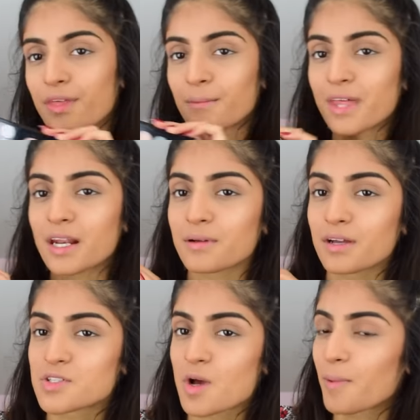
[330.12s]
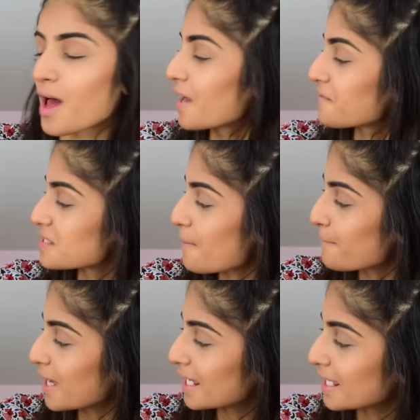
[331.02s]
And then I'm going to apply this
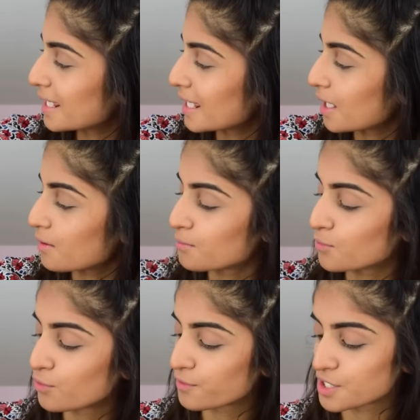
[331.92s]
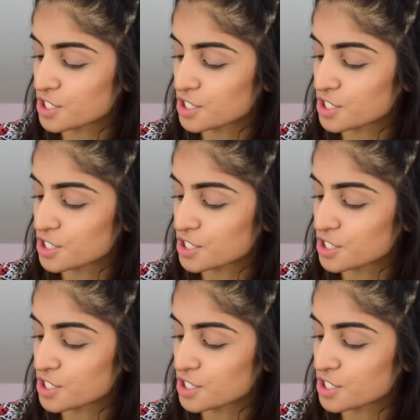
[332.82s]
pinky mauve